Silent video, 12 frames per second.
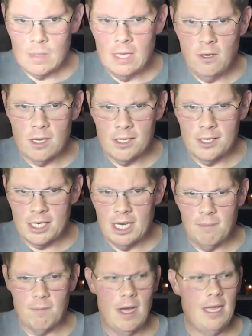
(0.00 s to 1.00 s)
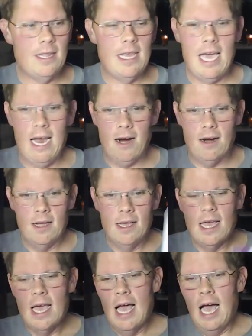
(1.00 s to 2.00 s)
You can see them right there.
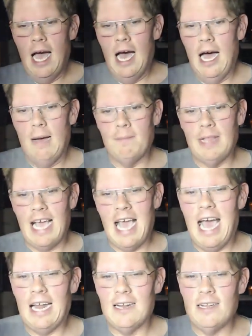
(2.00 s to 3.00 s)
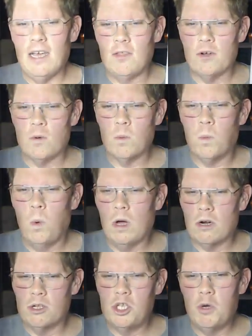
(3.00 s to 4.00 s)
Um, they had another one
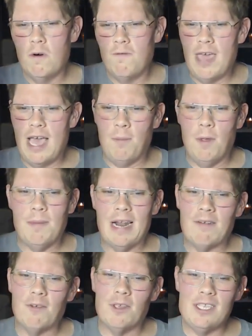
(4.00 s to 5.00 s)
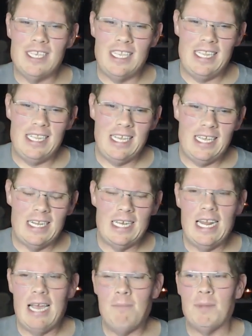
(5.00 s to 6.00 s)
or two available, but I really didn't need it.
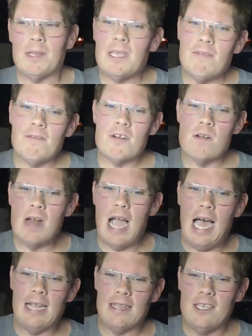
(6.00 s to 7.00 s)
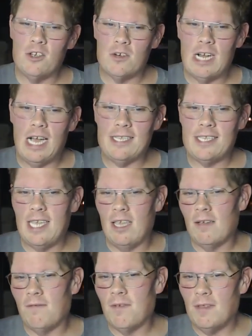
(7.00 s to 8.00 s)
And believe it or not, these are not
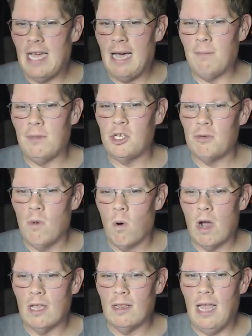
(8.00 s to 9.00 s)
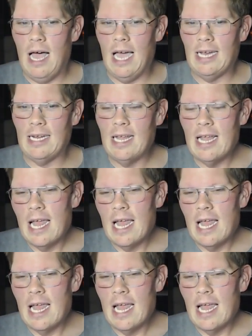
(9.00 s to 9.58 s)
selling for that much more online.